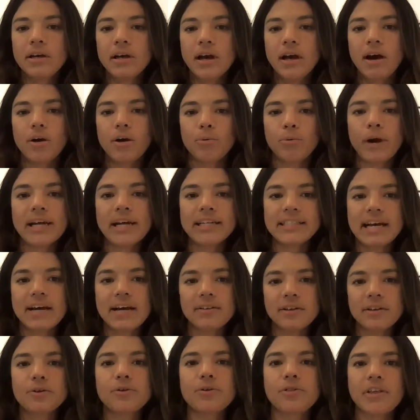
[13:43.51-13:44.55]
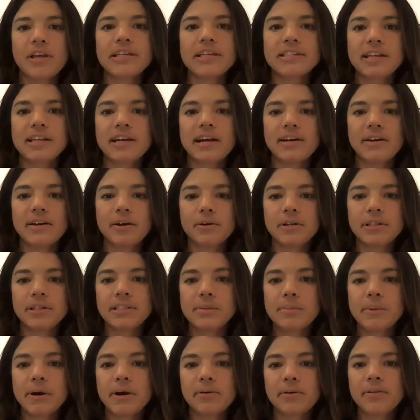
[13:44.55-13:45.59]
I'll write down little things that I notice
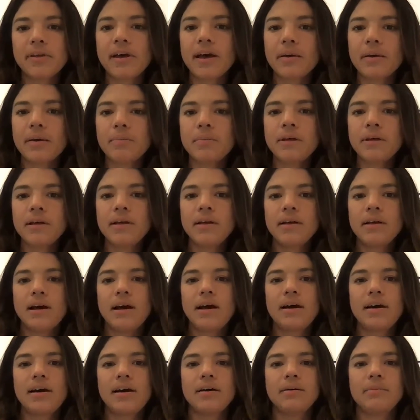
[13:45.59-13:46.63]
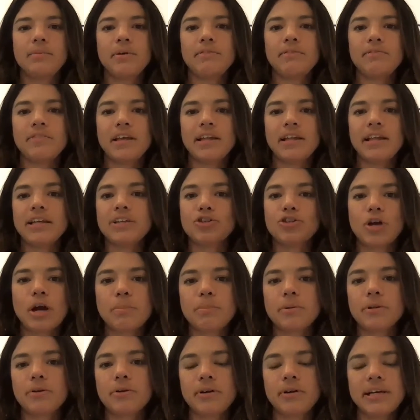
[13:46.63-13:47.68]
about them. Um, if they like
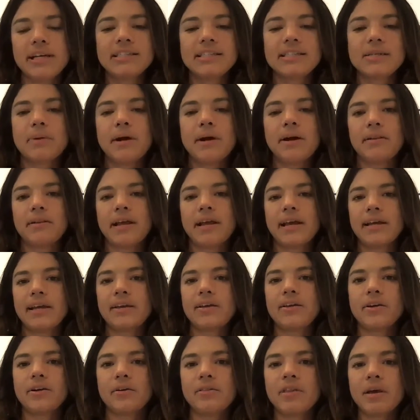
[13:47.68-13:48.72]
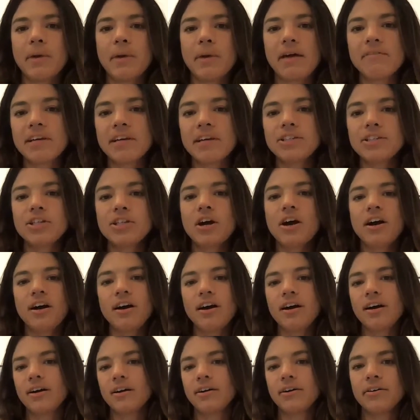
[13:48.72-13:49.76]
drop little hints about like, you know, them having a
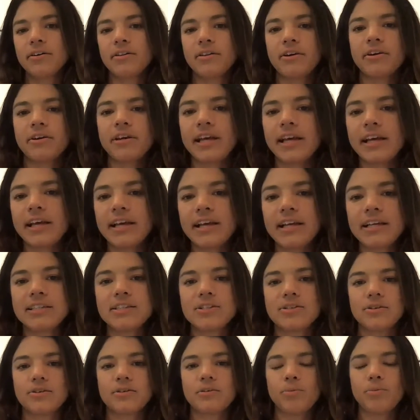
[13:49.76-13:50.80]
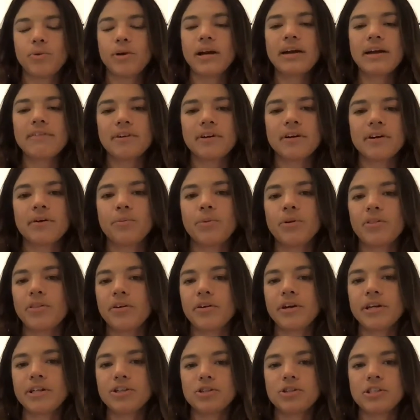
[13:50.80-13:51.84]
dog or their kids or whatever, what
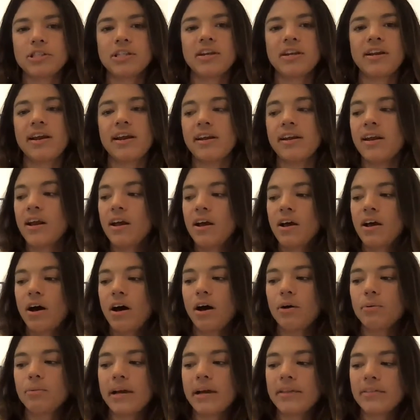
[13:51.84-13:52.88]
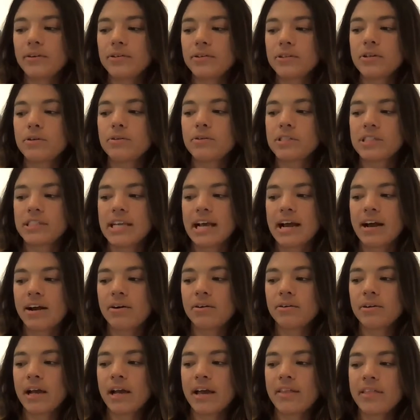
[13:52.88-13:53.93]
they're interested in, I'll write those notes
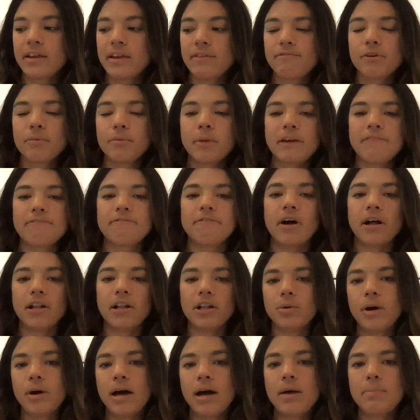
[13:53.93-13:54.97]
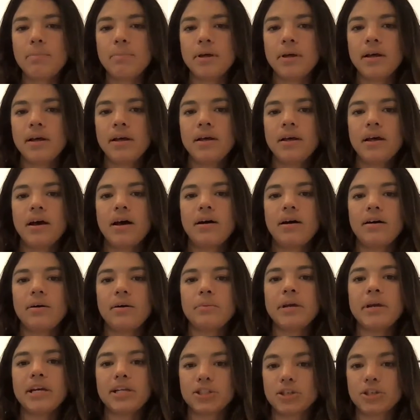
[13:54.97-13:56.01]
down. And then for my follow up, I'll
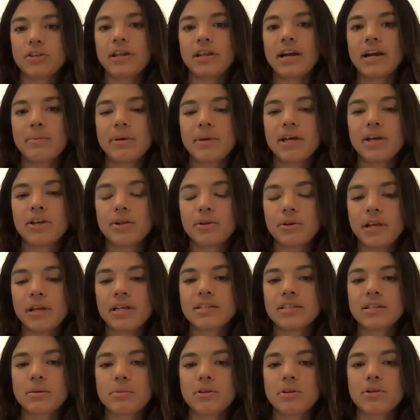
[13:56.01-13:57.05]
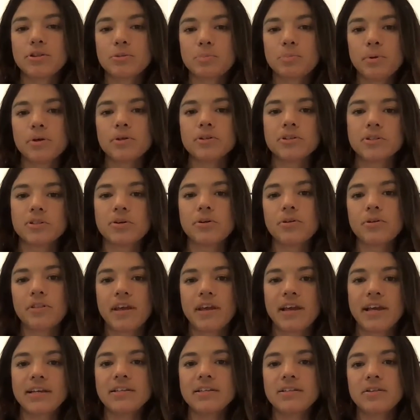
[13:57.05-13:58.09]
make sure that I'm including some of those personal
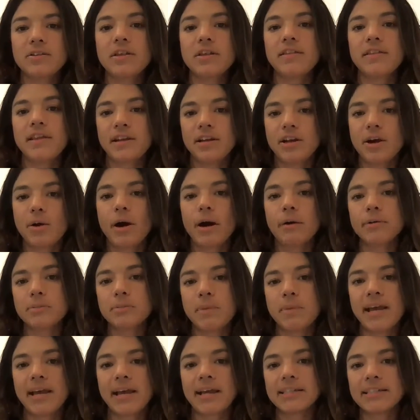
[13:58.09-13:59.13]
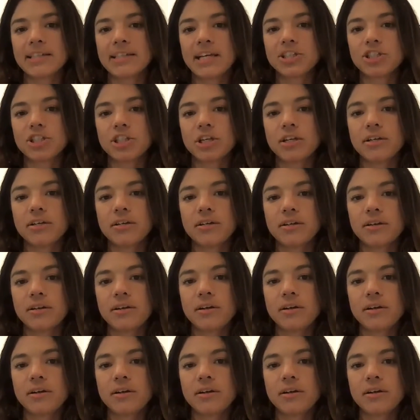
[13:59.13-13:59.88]
things so that they know I was paying attention.